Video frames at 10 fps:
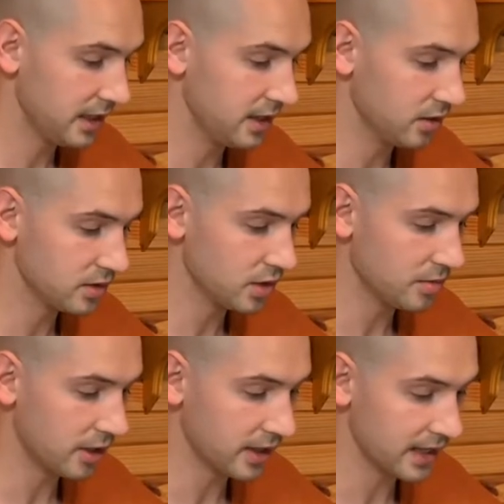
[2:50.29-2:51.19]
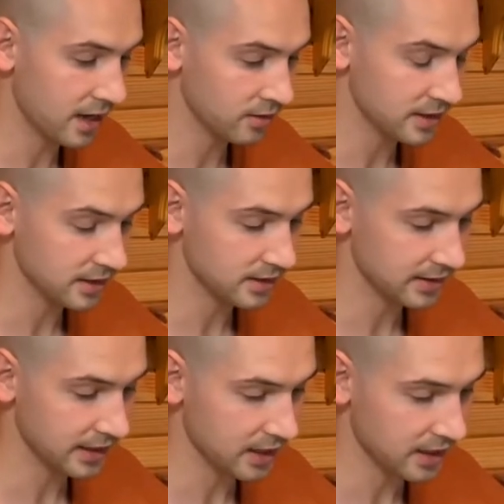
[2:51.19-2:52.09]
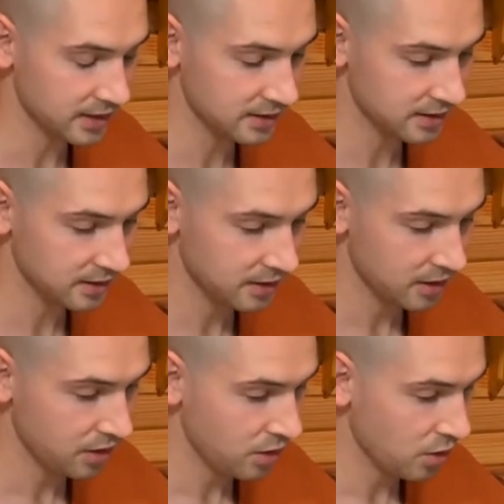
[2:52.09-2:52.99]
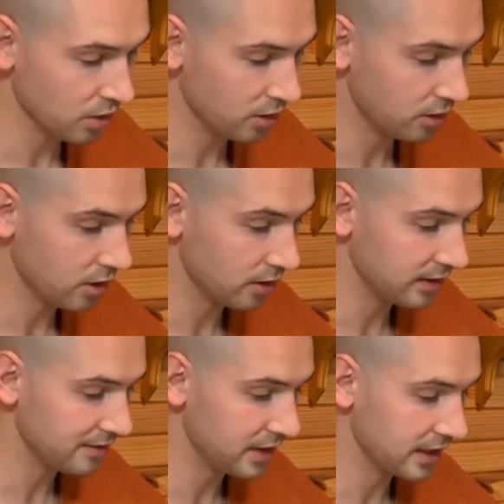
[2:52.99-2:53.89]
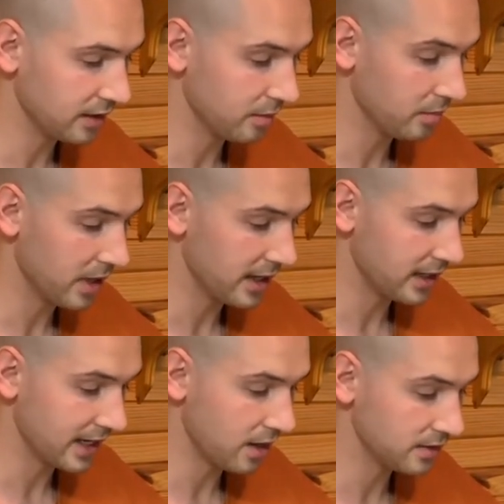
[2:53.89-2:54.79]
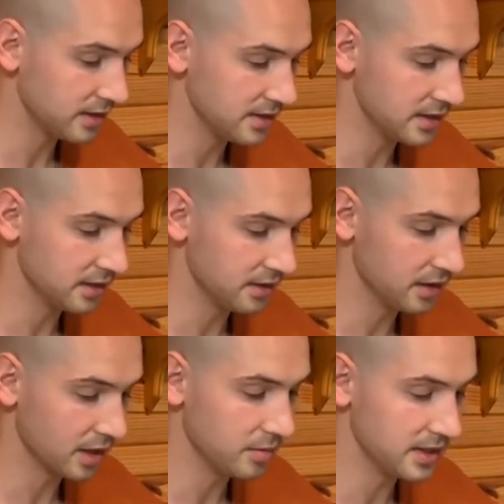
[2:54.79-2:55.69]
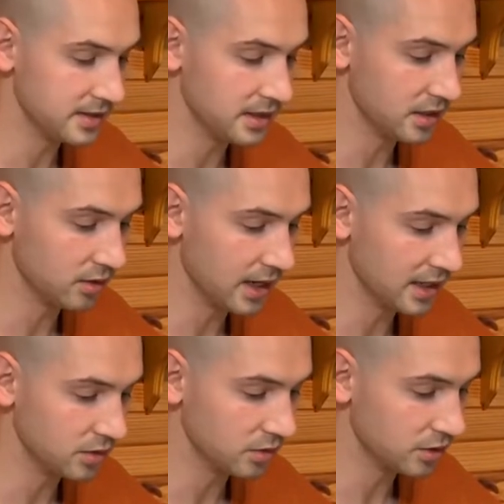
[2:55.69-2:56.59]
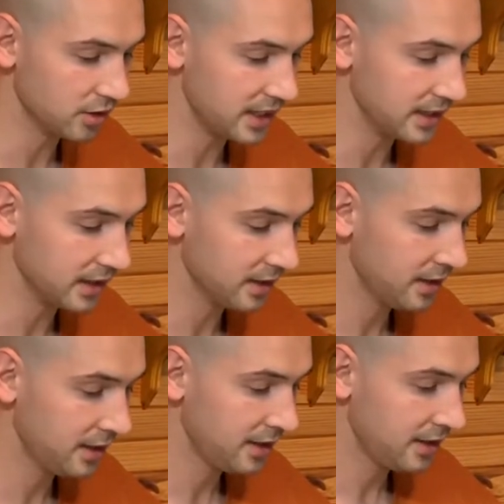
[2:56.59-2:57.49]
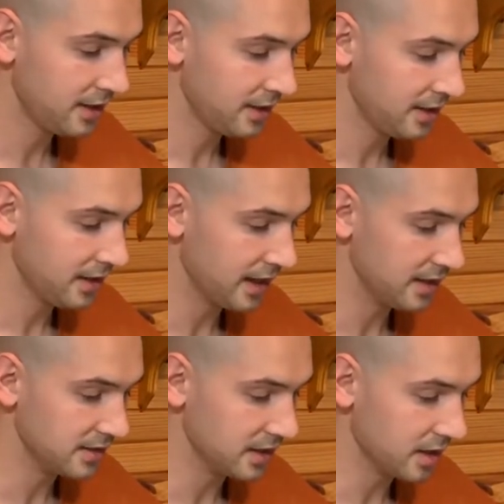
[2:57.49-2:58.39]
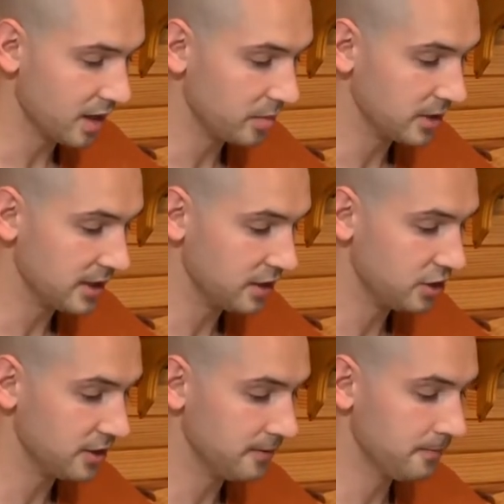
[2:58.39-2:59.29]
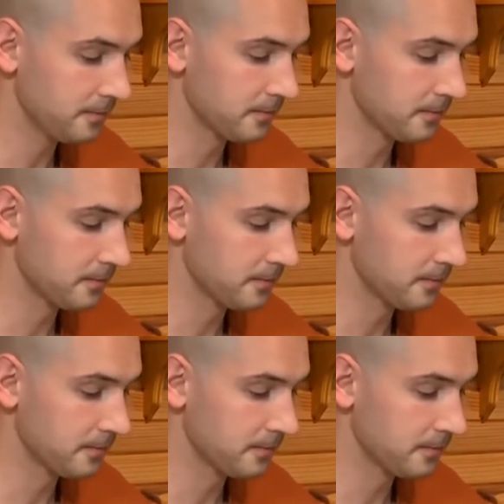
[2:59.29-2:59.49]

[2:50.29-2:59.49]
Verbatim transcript: And also among accountants like us, who earn our living by accountancy, there can be seen gradual training, that is, in computation.